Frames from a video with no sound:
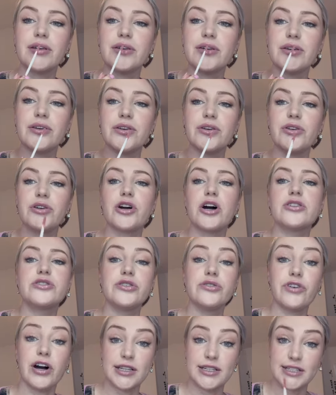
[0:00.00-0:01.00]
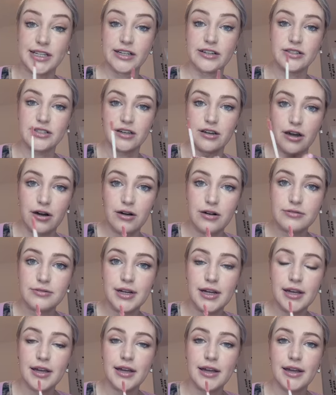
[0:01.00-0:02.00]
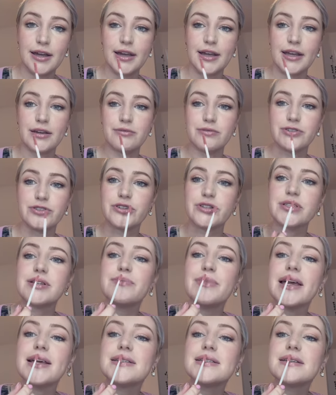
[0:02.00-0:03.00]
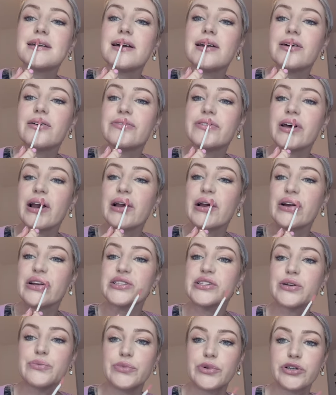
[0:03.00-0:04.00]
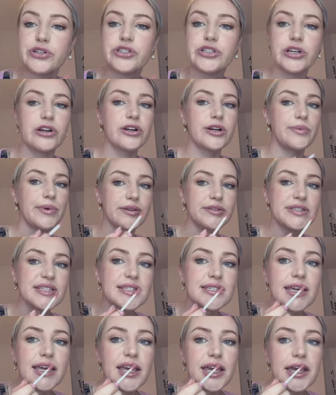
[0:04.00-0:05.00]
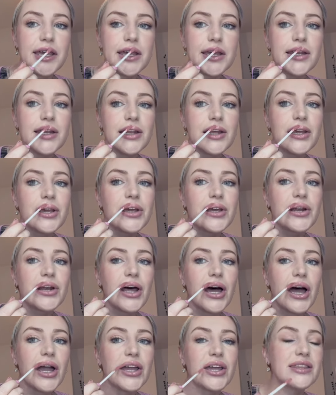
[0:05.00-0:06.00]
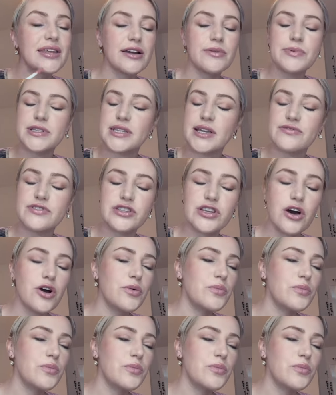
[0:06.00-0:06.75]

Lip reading: because you volunteered to go, it was just amazing. I loved it. I learned so much. You learn about the skin. Like, therapists have so